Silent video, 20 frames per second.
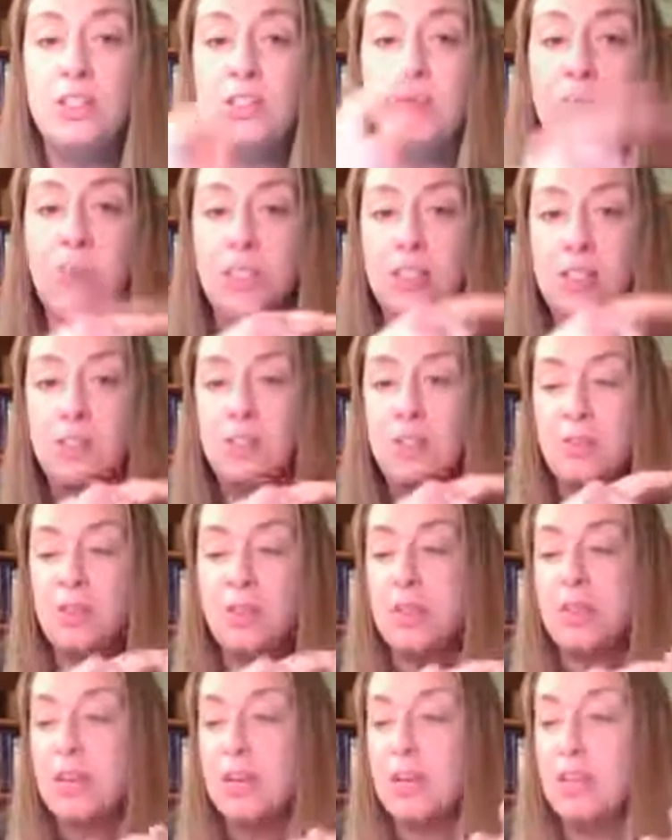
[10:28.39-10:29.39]
should be just
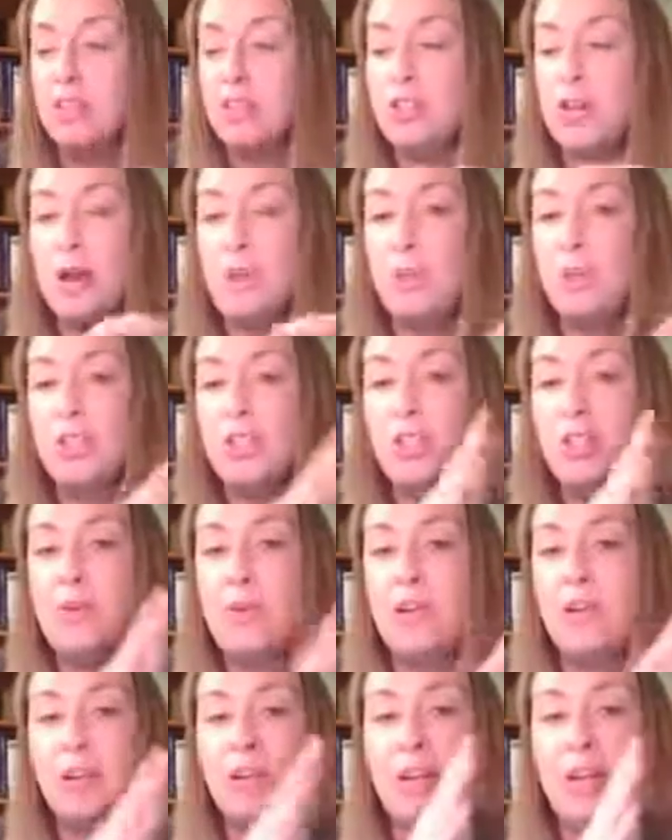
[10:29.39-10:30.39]
using like a drop or two
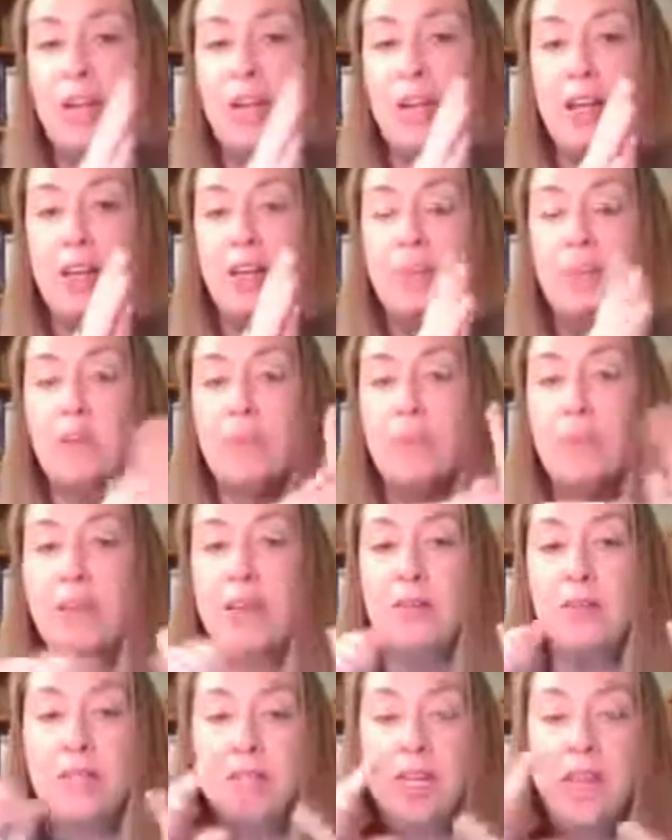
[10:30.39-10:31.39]
on your hand and rubbing
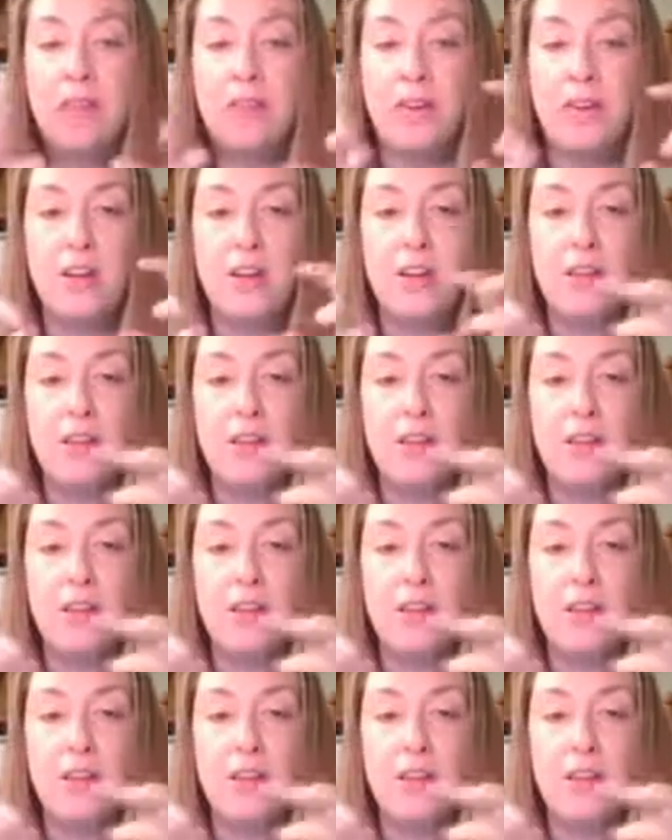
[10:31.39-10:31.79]
them together,